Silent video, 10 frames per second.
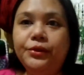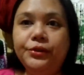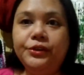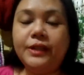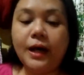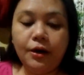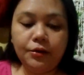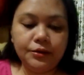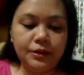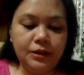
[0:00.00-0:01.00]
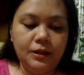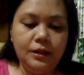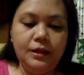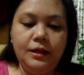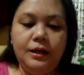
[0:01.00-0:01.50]
it turned out,
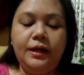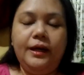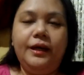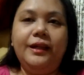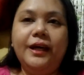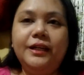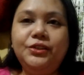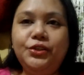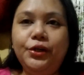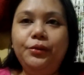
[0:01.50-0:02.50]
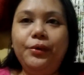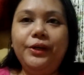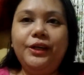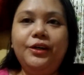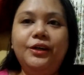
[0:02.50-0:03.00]
and I enjoyed
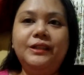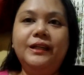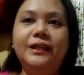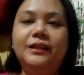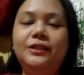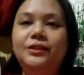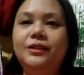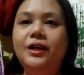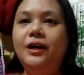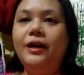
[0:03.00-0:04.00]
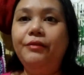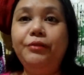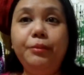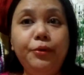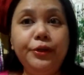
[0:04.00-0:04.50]
working on it
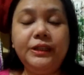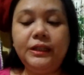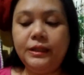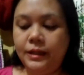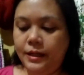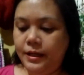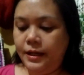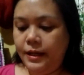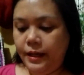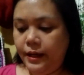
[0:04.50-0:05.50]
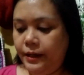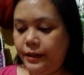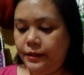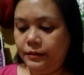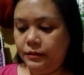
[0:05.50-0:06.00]
every morning.
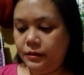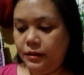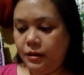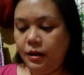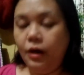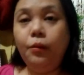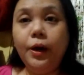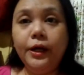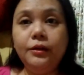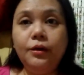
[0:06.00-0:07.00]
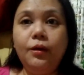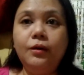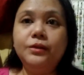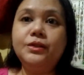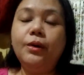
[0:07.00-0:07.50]
And a while ago
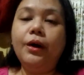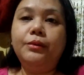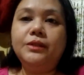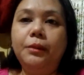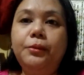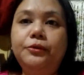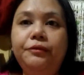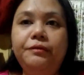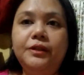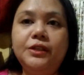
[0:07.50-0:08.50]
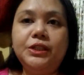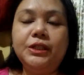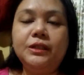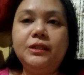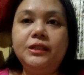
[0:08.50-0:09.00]
also I was able to finish
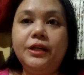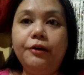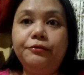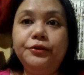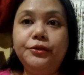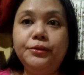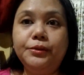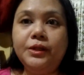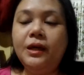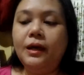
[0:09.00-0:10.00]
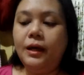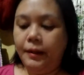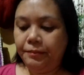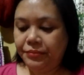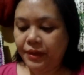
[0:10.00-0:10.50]
it in the afternoon.
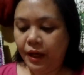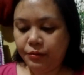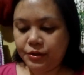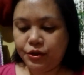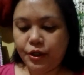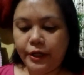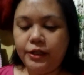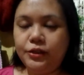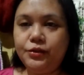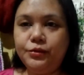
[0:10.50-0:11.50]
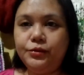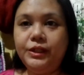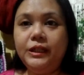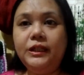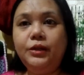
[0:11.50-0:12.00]
I was trying to
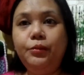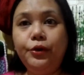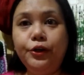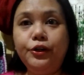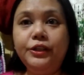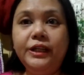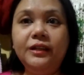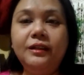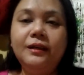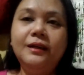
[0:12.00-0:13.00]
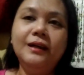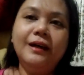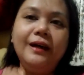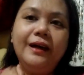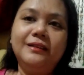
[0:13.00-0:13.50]
really work on it,
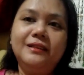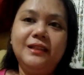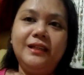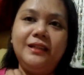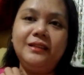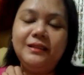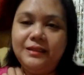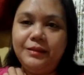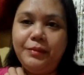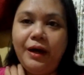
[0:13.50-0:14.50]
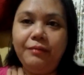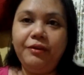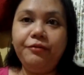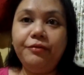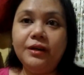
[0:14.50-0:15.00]
and since I'm
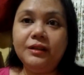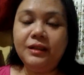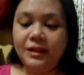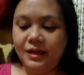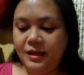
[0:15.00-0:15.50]
having fun,